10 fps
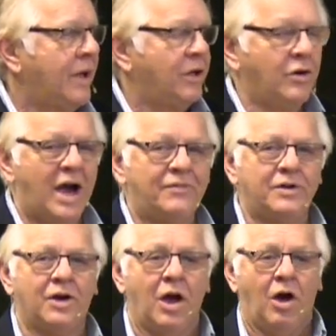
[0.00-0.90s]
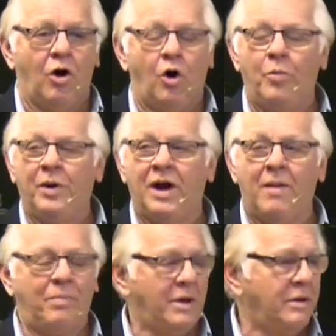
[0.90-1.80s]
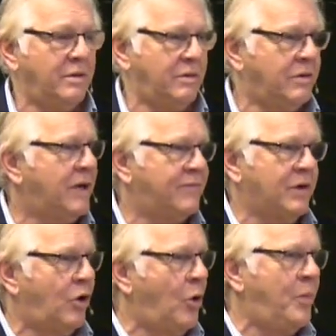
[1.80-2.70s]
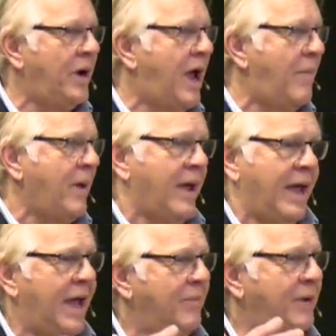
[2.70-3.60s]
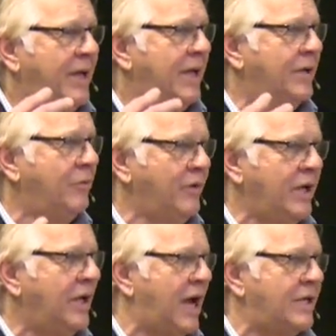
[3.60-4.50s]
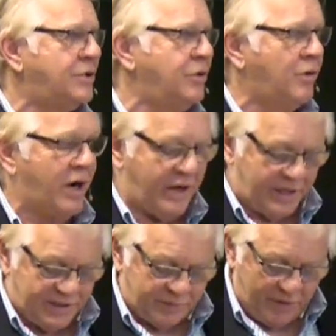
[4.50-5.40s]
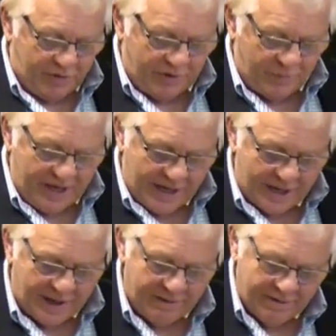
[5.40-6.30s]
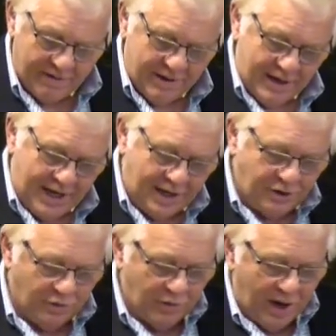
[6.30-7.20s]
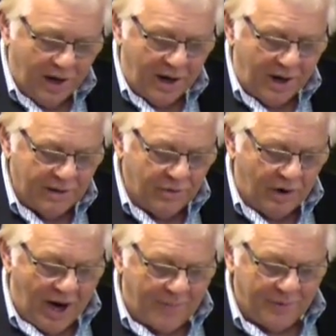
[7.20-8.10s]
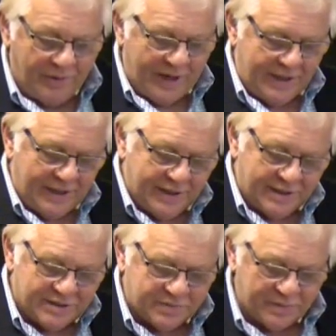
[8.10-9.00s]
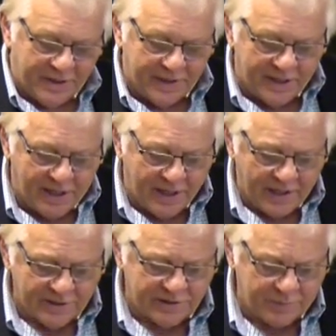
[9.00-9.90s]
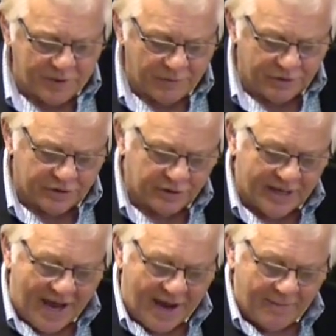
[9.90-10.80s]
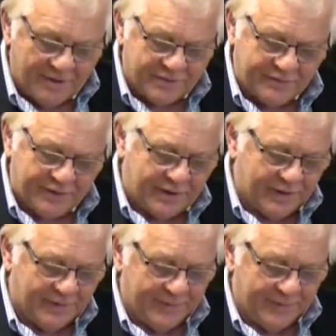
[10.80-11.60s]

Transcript: You have to open up and begin to realize you are a spirit being and you operate in a spiritual atmosphere.